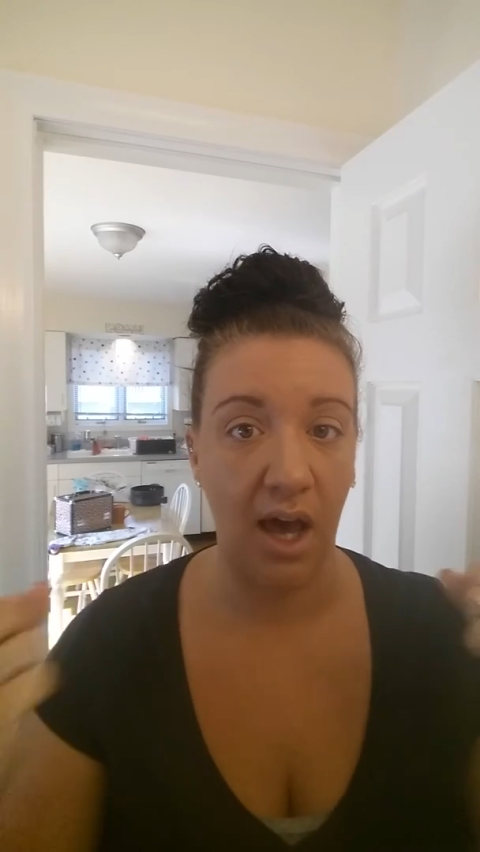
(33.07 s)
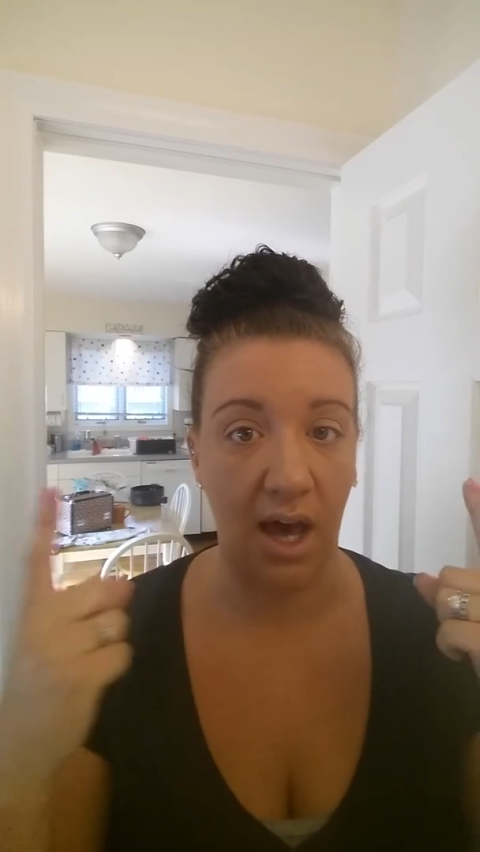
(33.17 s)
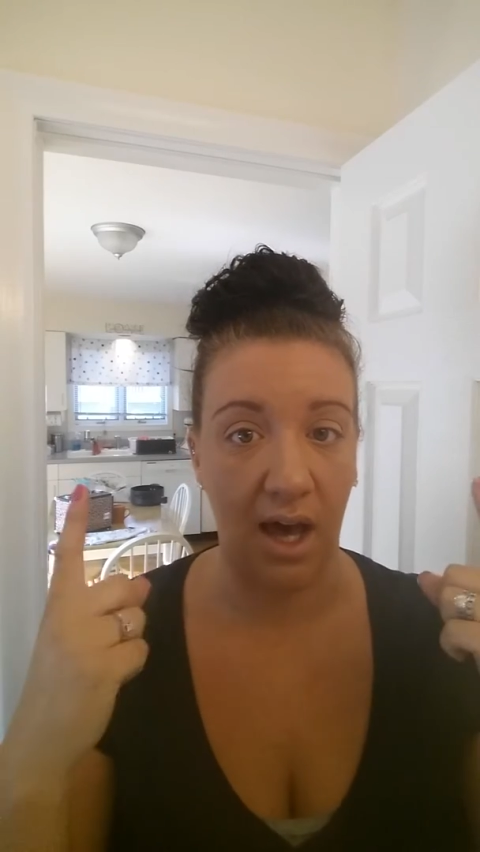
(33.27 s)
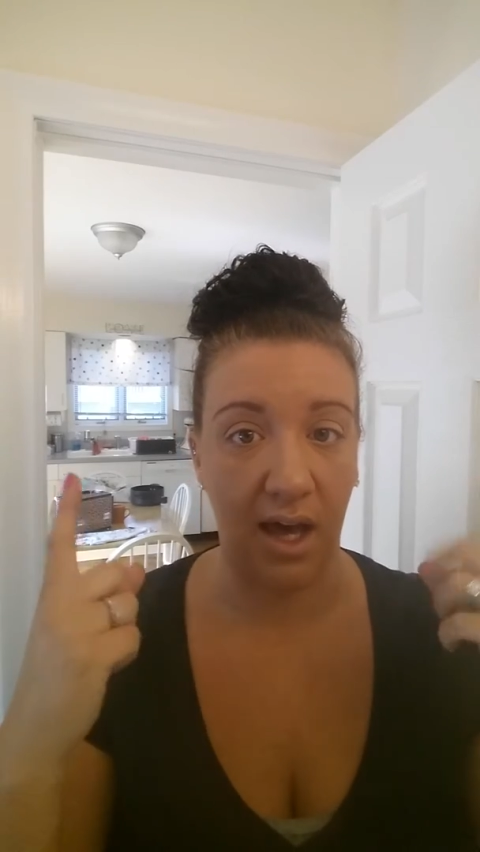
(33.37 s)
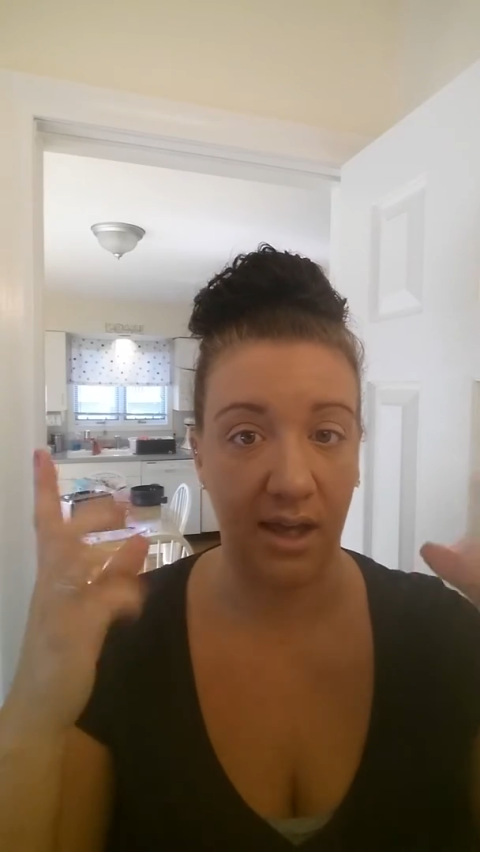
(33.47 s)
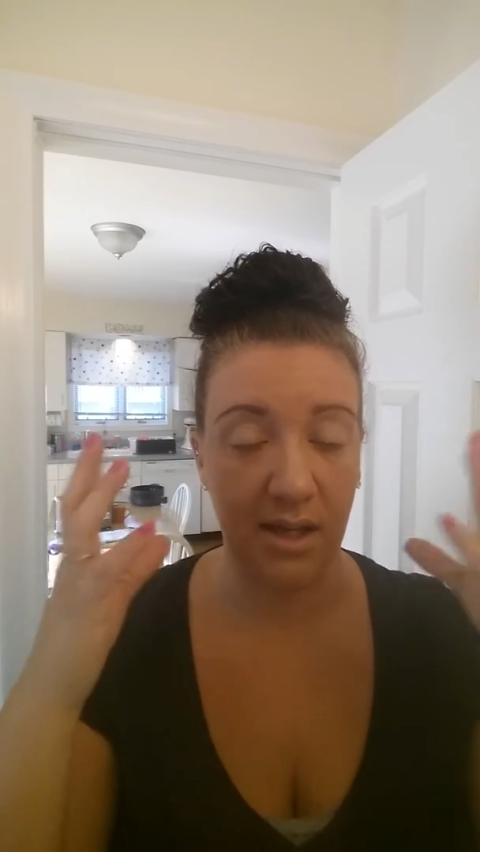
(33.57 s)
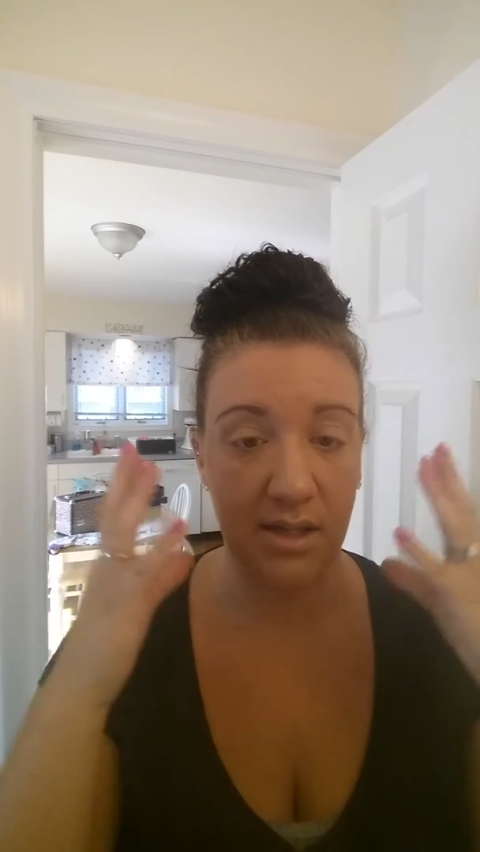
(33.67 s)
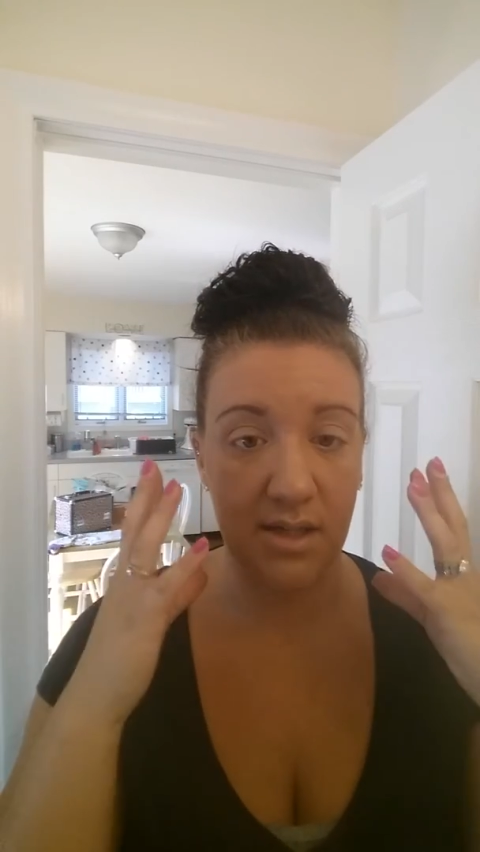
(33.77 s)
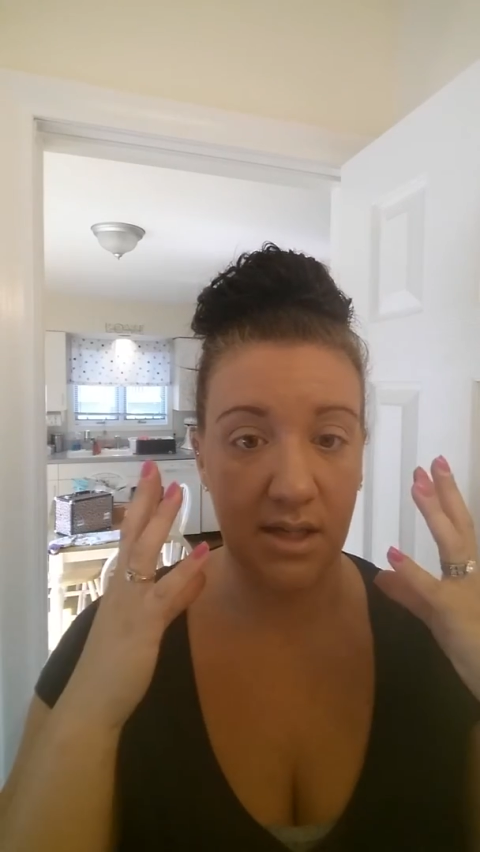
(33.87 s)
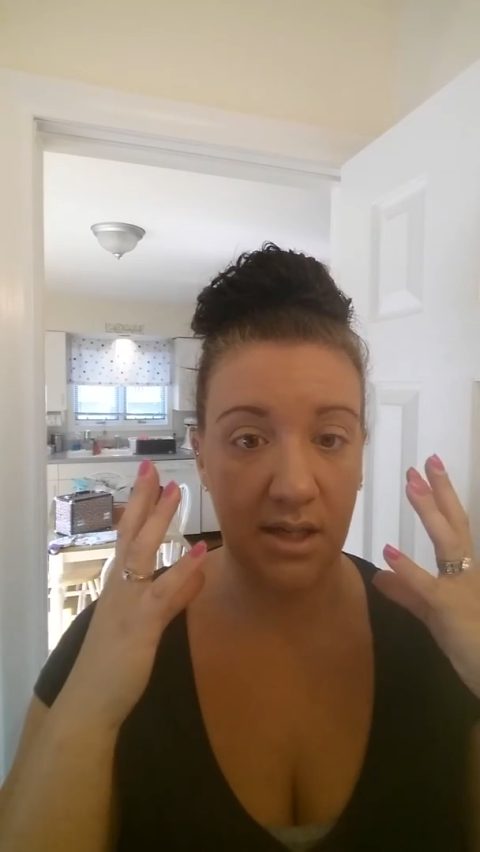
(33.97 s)
I
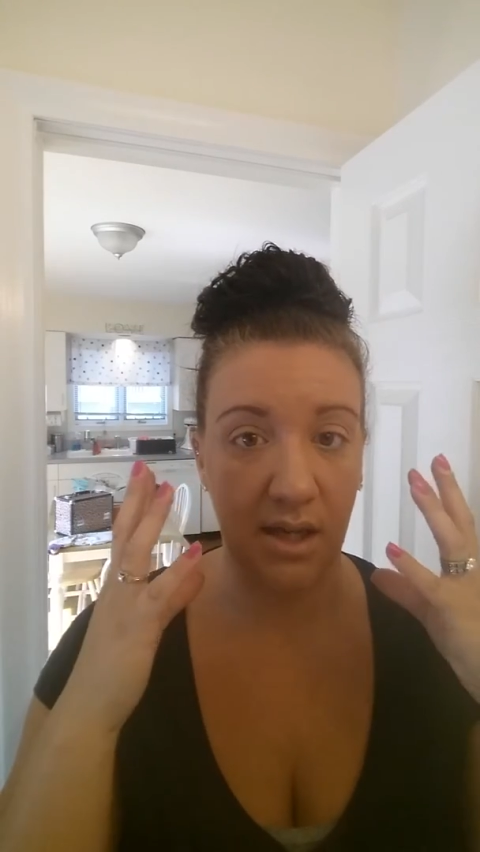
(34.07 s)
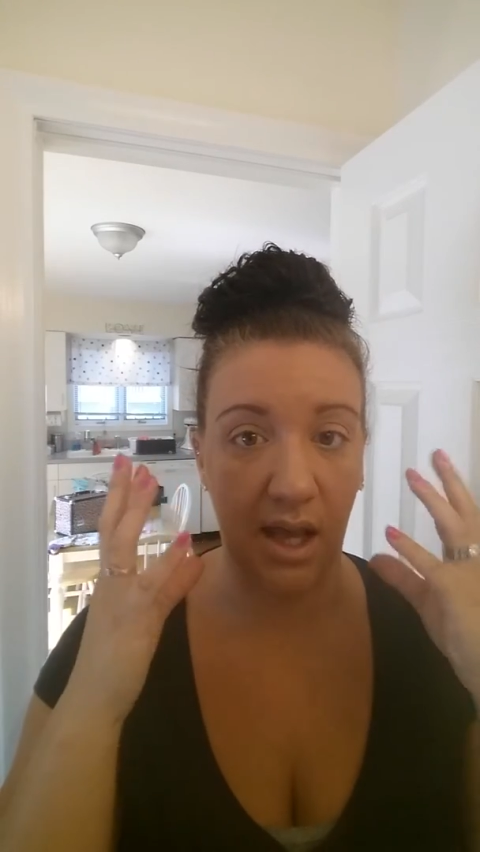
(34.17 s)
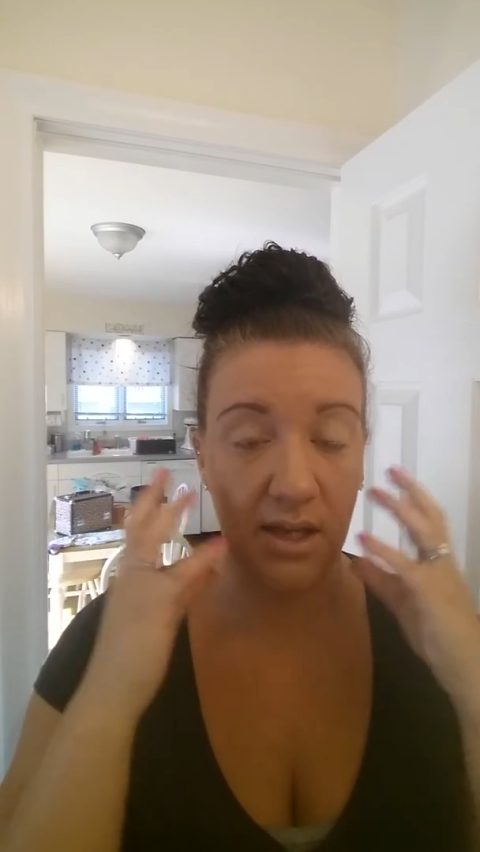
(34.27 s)
did